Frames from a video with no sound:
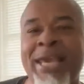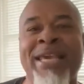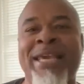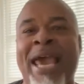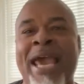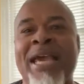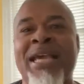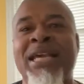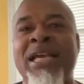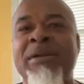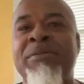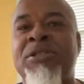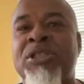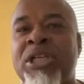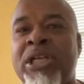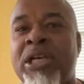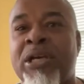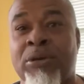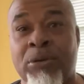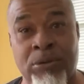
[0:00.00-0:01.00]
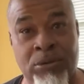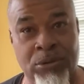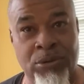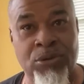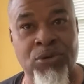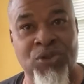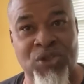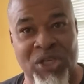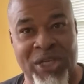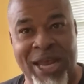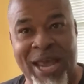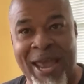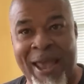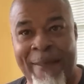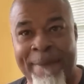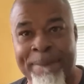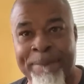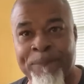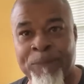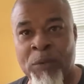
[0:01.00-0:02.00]
He can't keep still. You see
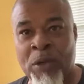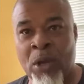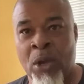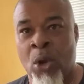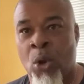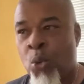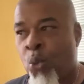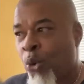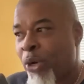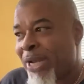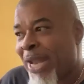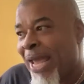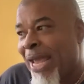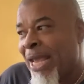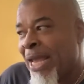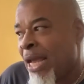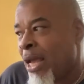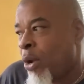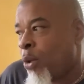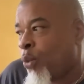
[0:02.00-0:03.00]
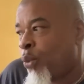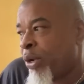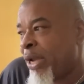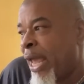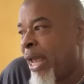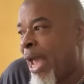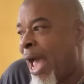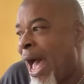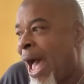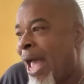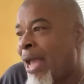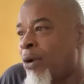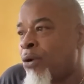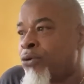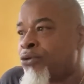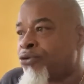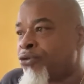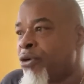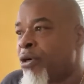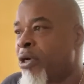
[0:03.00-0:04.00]
that? When they when they high
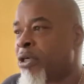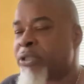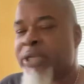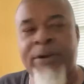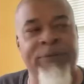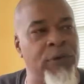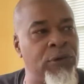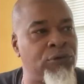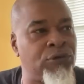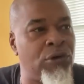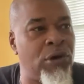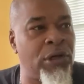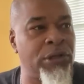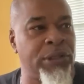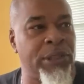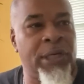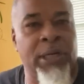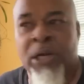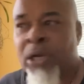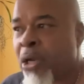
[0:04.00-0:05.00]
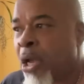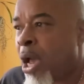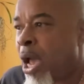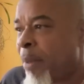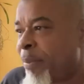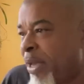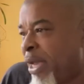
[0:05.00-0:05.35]
on drugs, every drug dealer, I